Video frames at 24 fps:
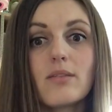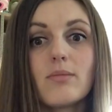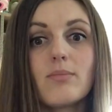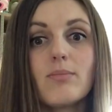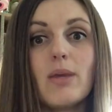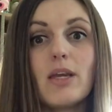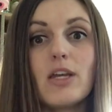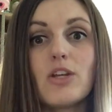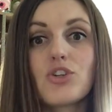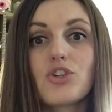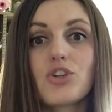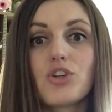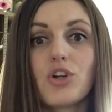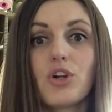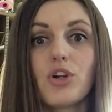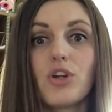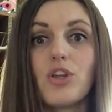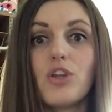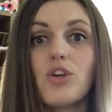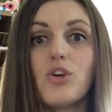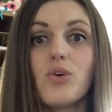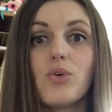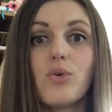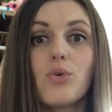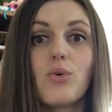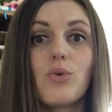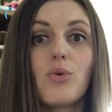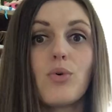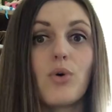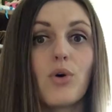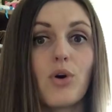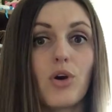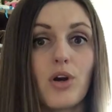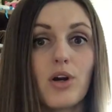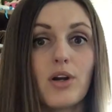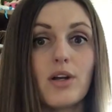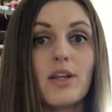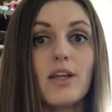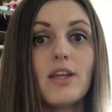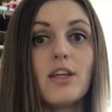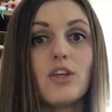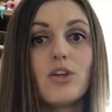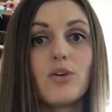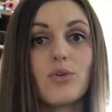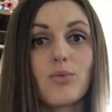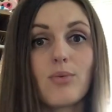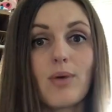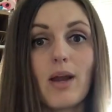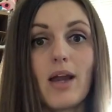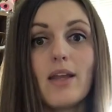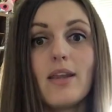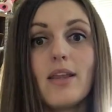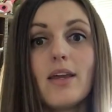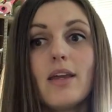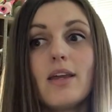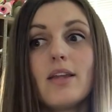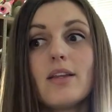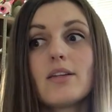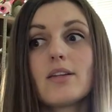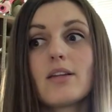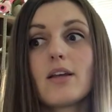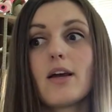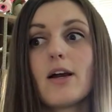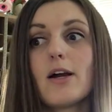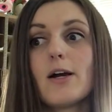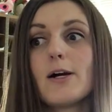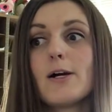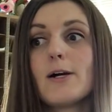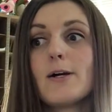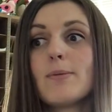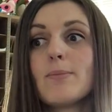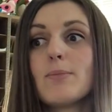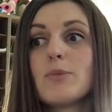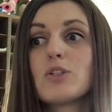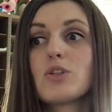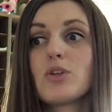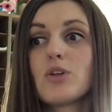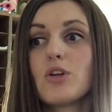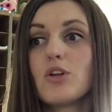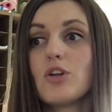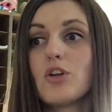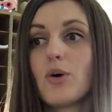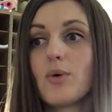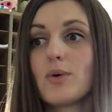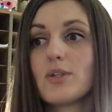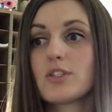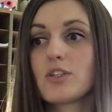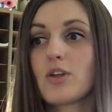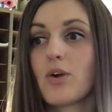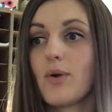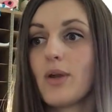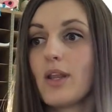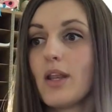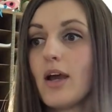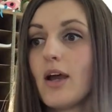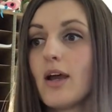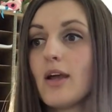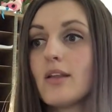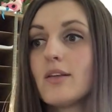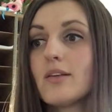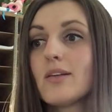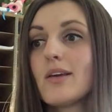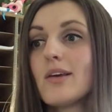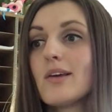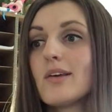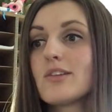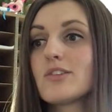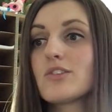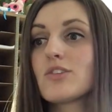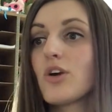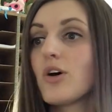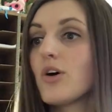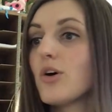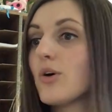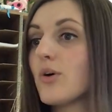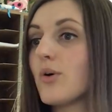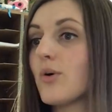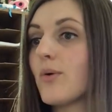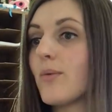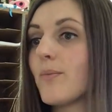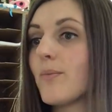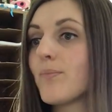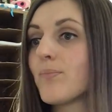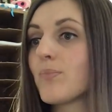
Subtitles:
Make sure you heard it, you read it, so you know what's going on. So